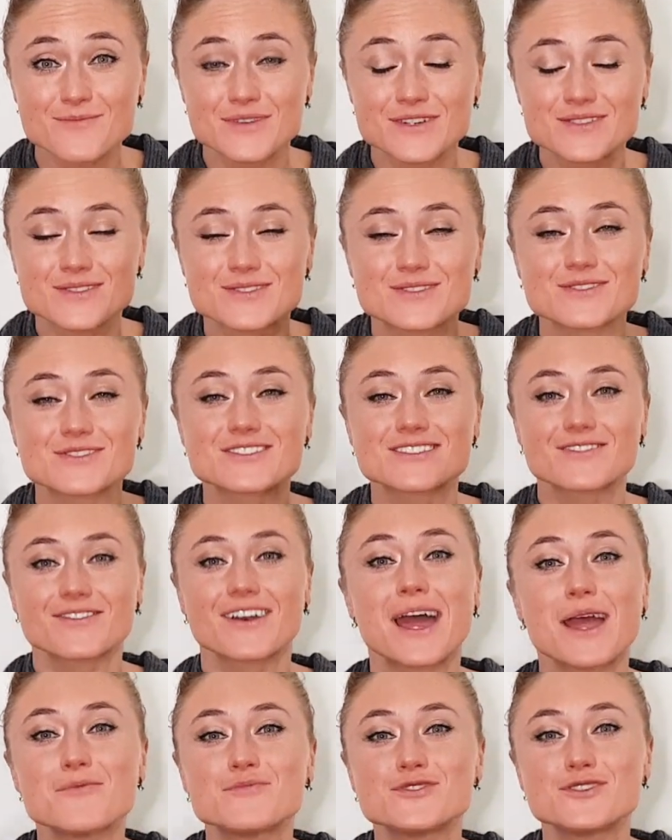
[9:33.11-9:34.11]

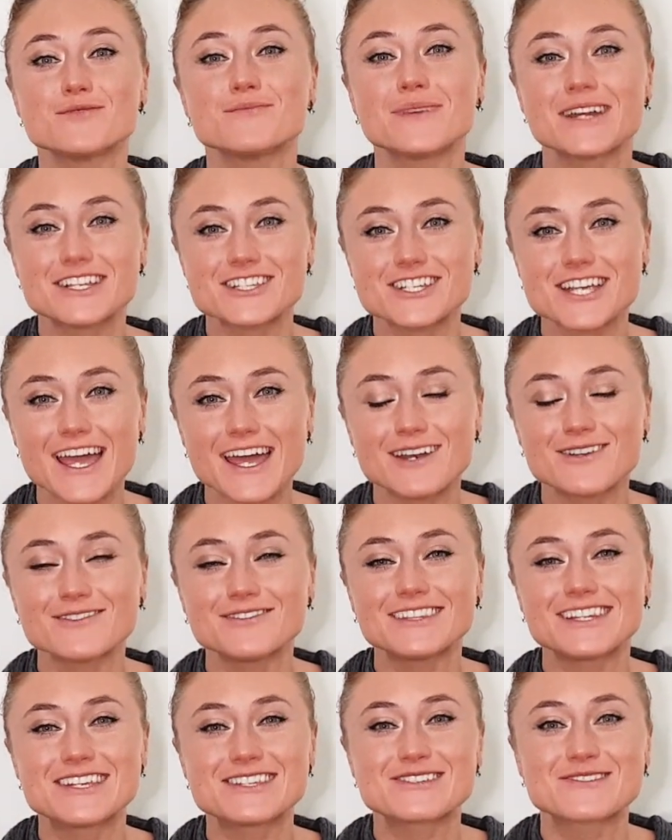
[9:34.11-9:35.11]
subscribe to my channel.
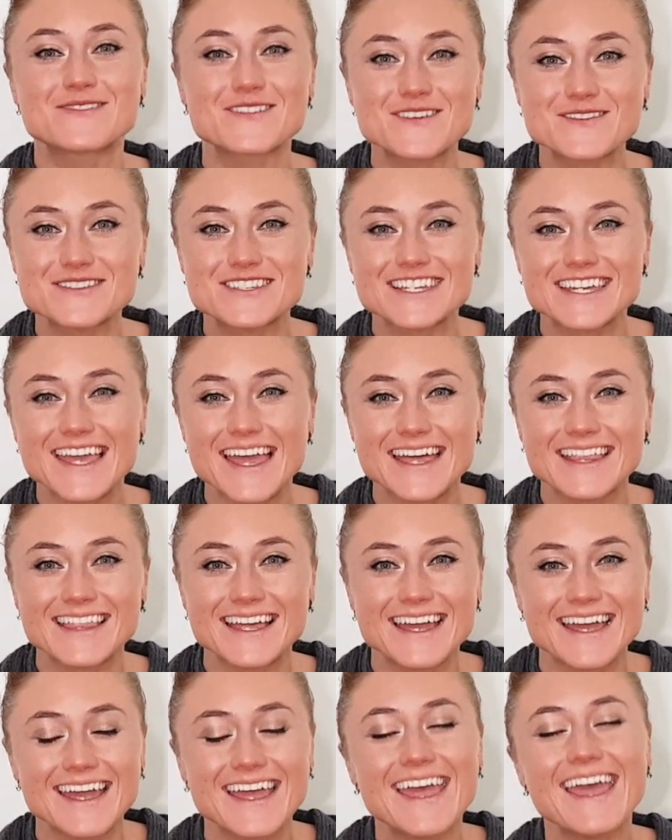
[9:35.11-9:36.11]
Let's grow
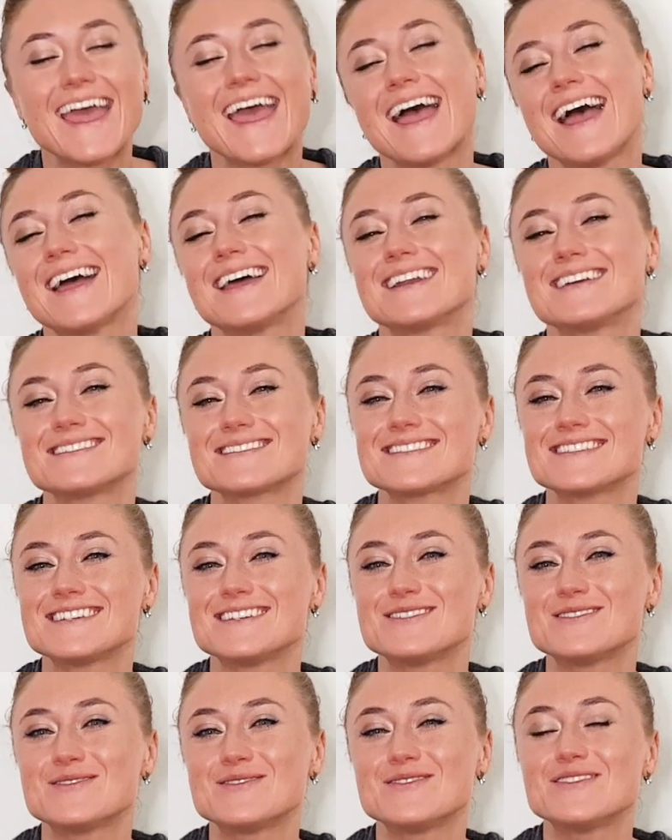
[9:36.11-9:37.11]
together. And I'll see
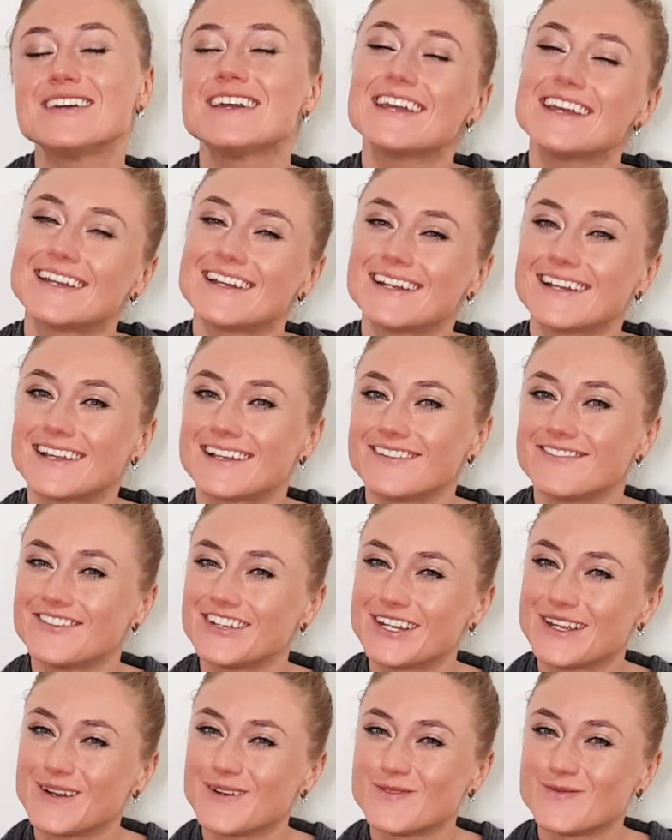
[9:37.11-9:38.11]
you in another
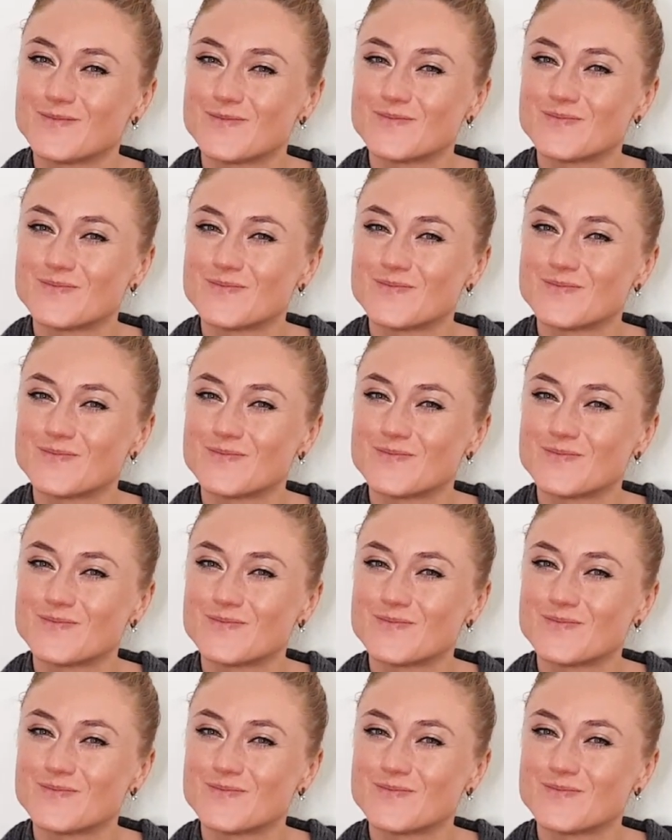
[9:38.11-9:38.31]
video.